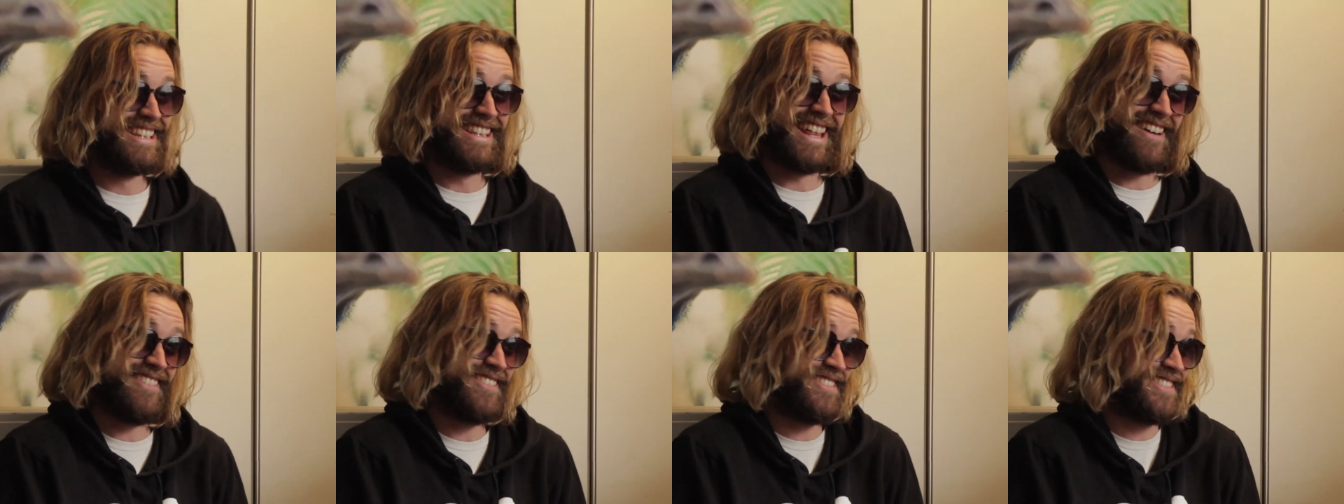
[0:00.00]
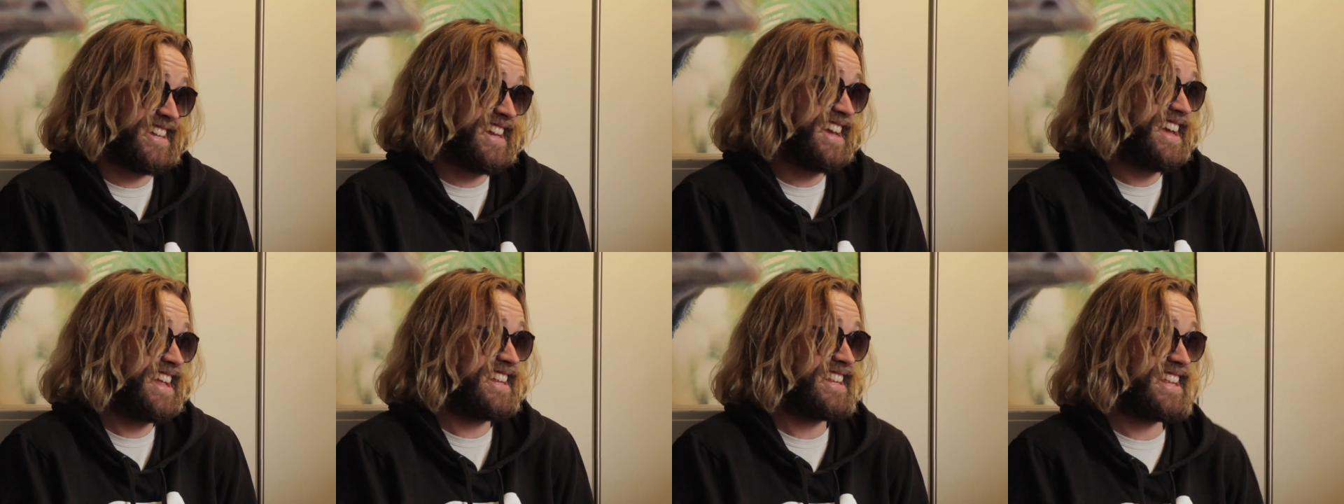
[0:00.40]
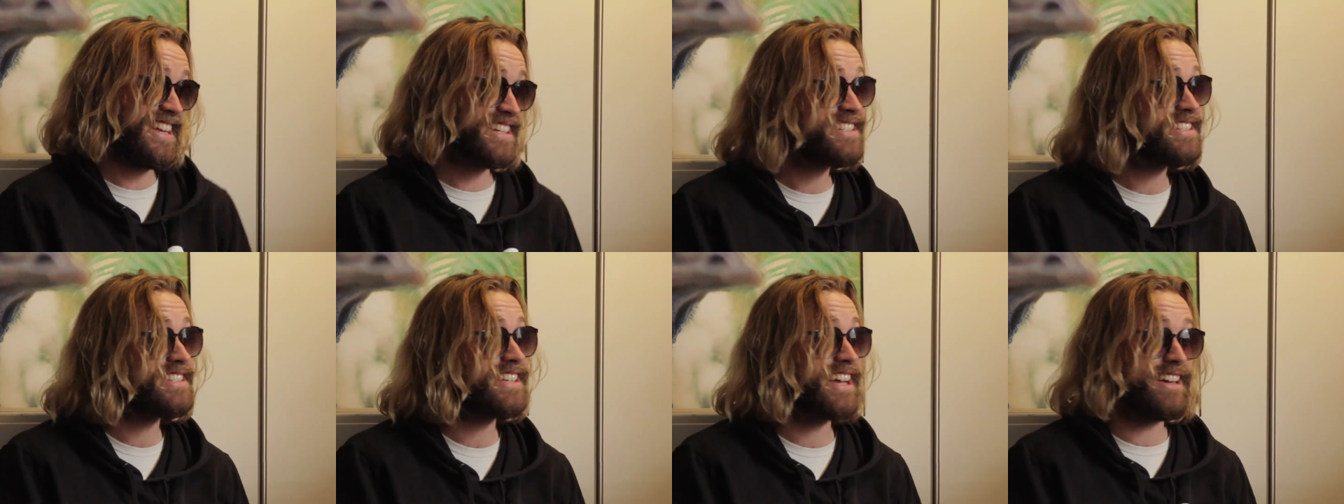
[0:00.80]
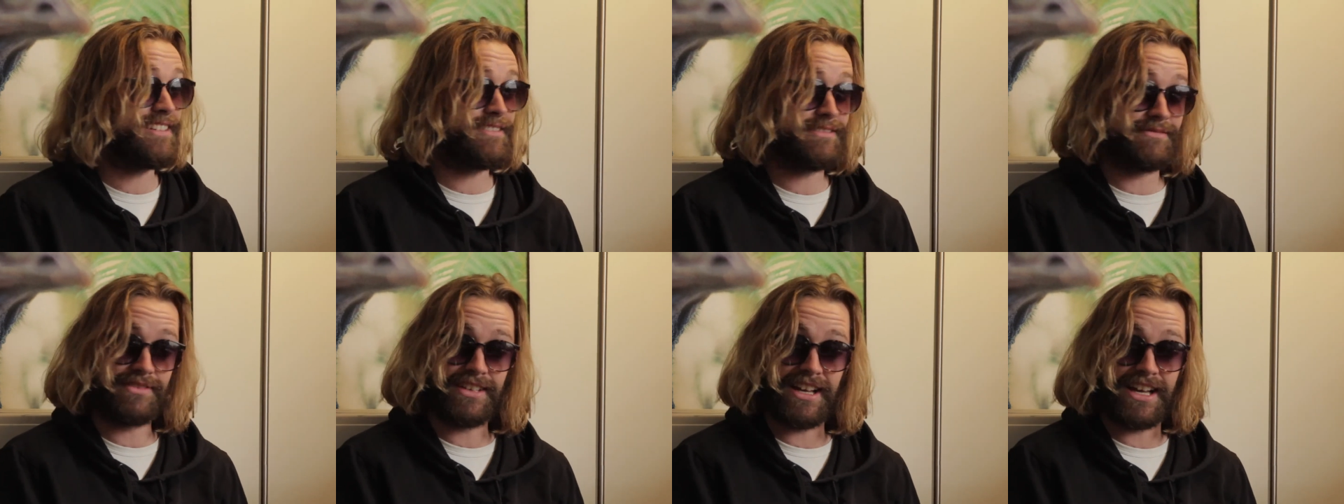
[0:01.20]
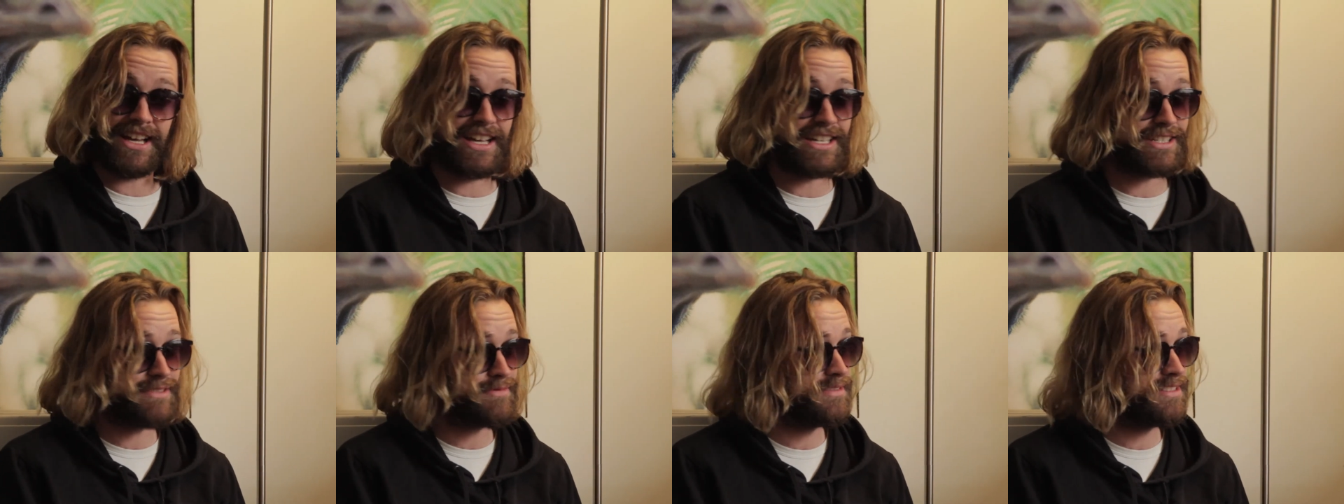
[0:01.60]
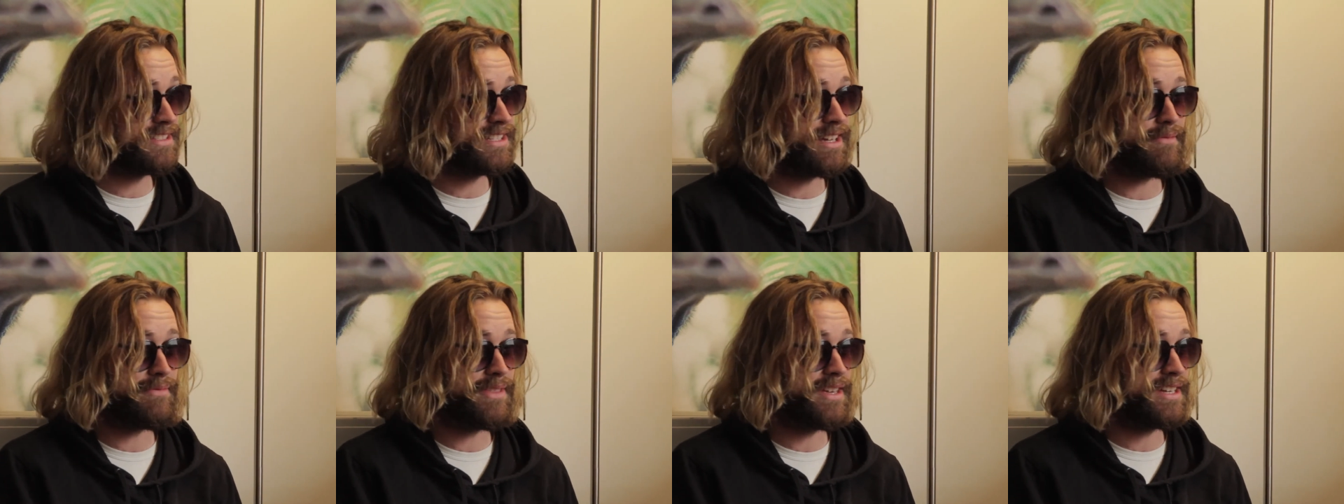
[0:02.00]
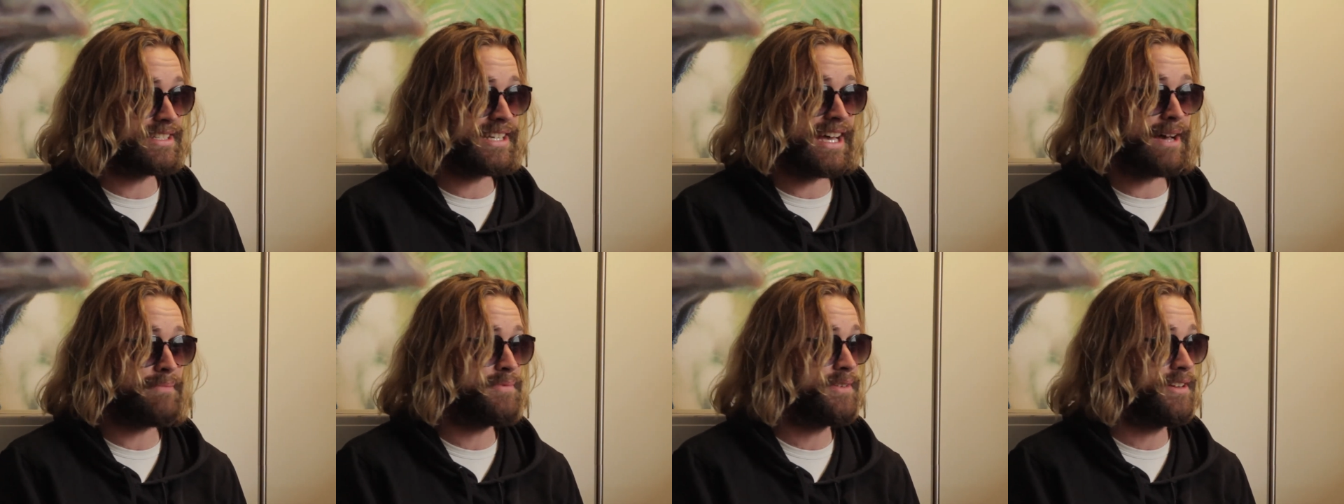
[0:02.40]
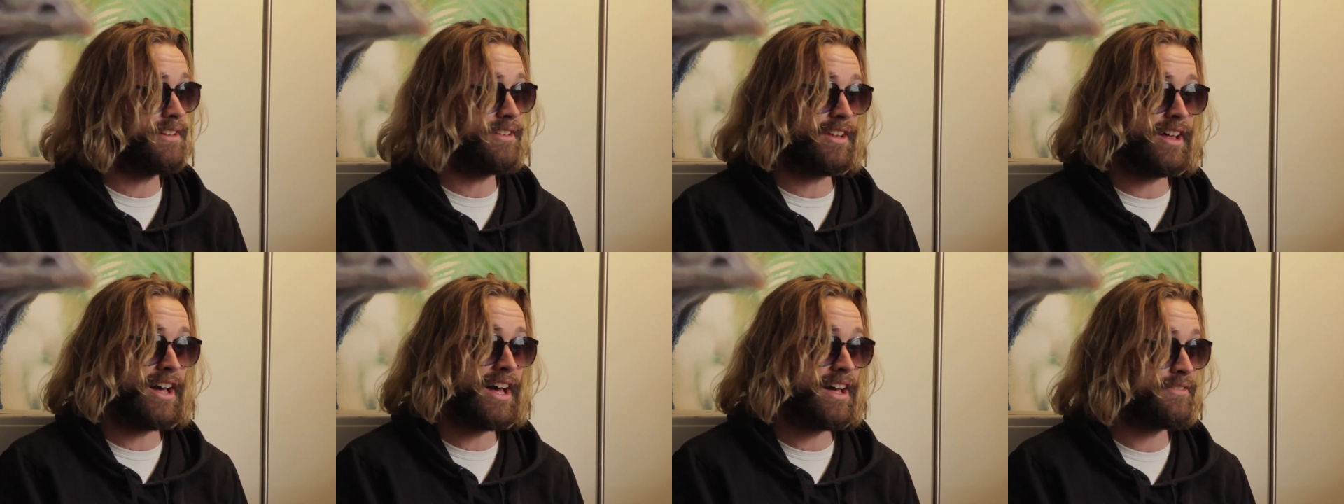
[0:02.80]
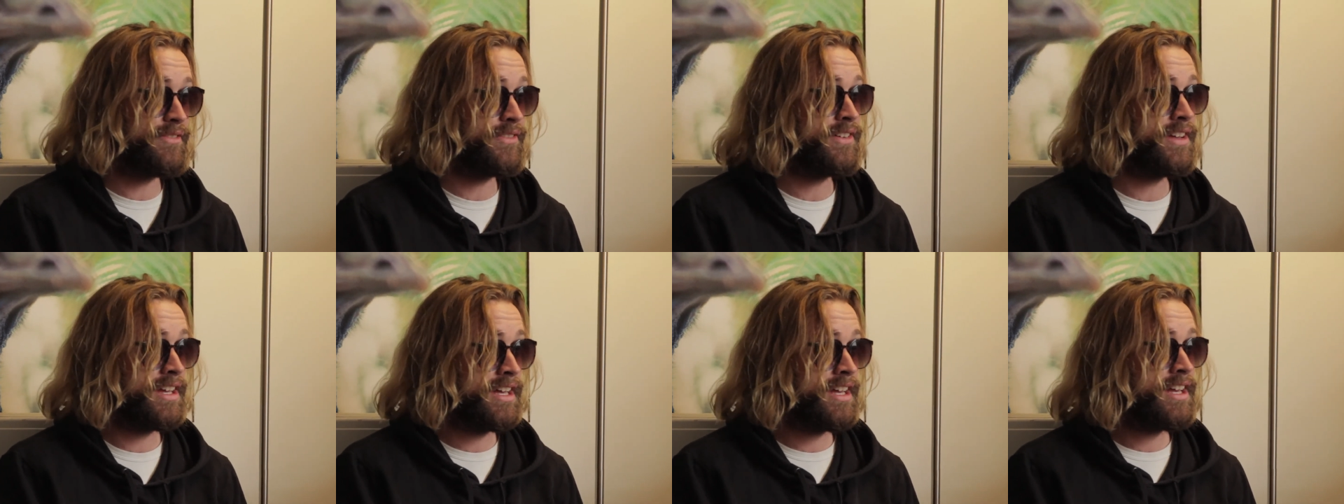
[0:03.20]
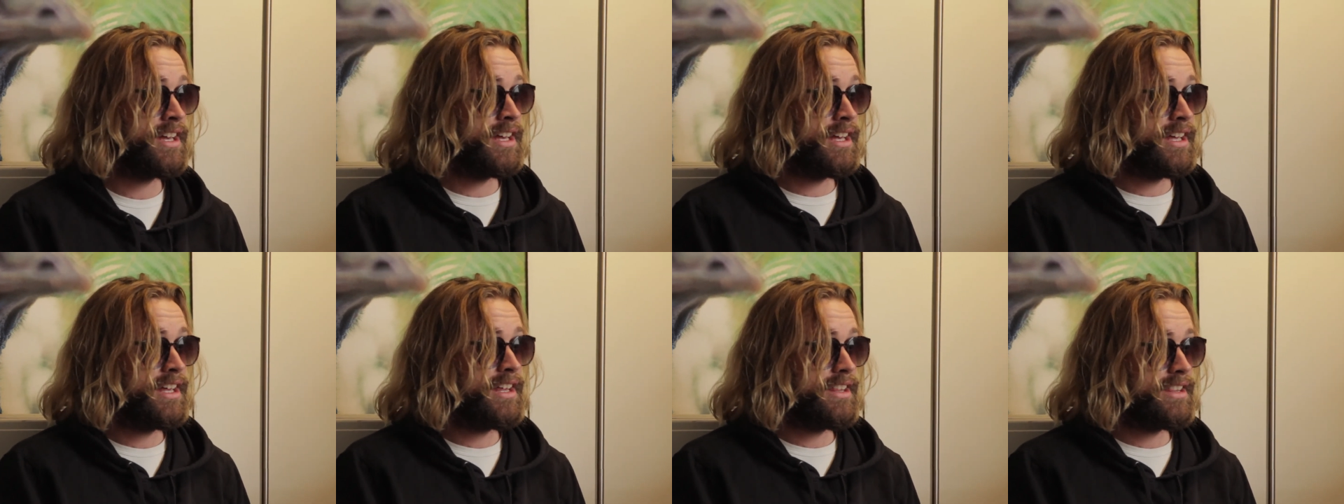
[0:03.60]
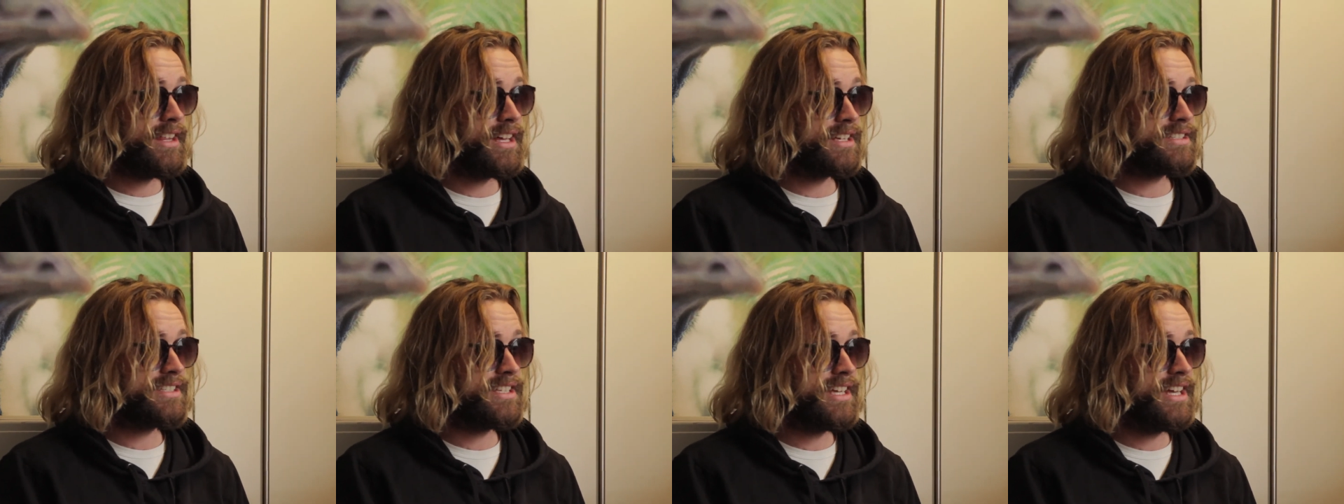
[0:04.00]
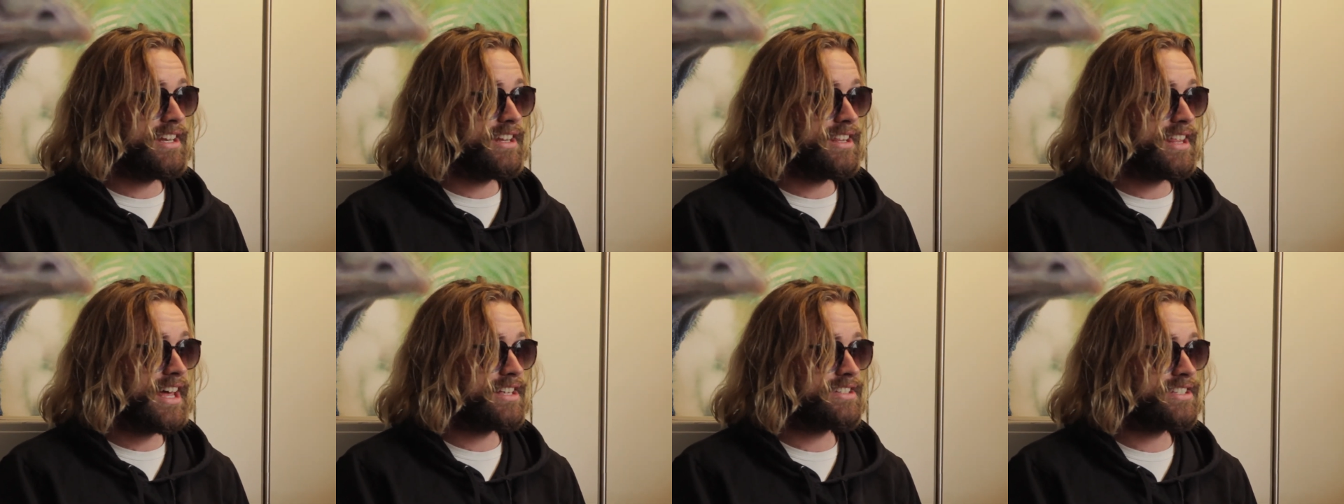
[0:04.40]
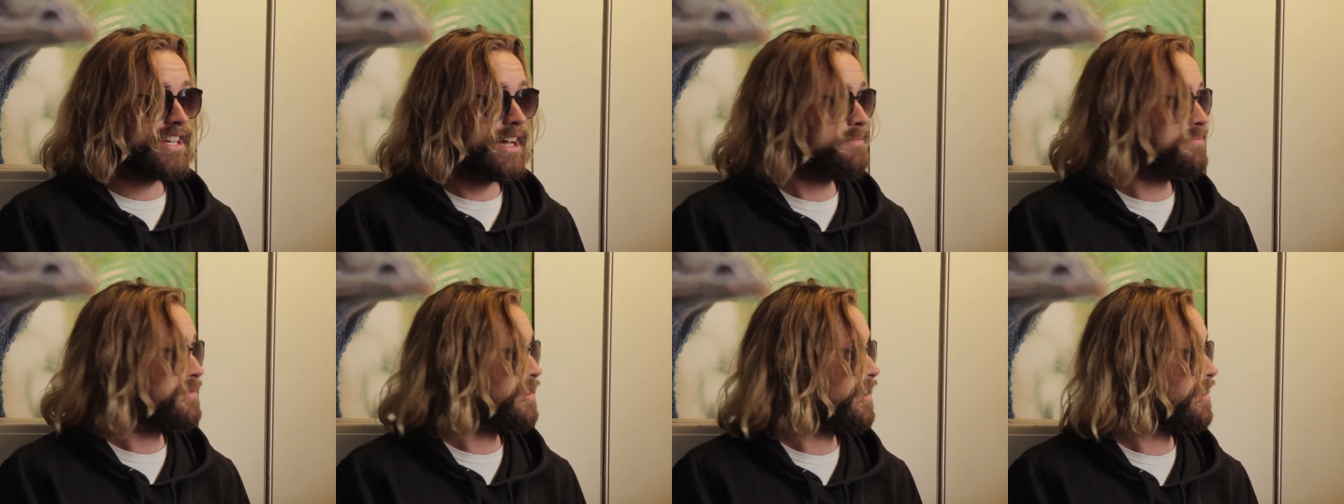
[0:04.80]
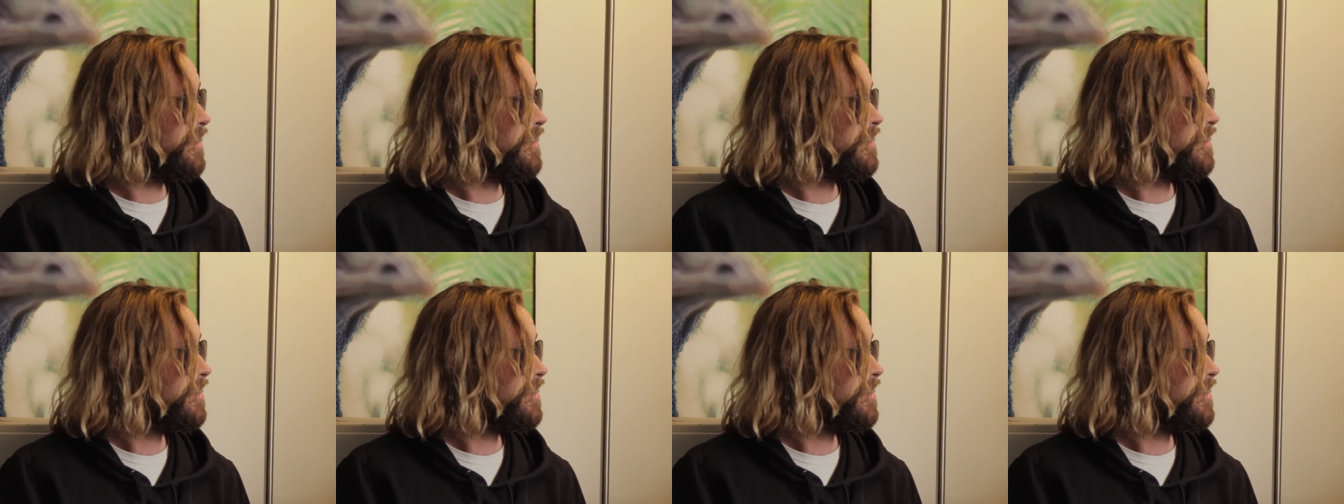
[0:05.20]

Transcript: that was it. This I, I guess when some things happen in life, that's the end of that chapter.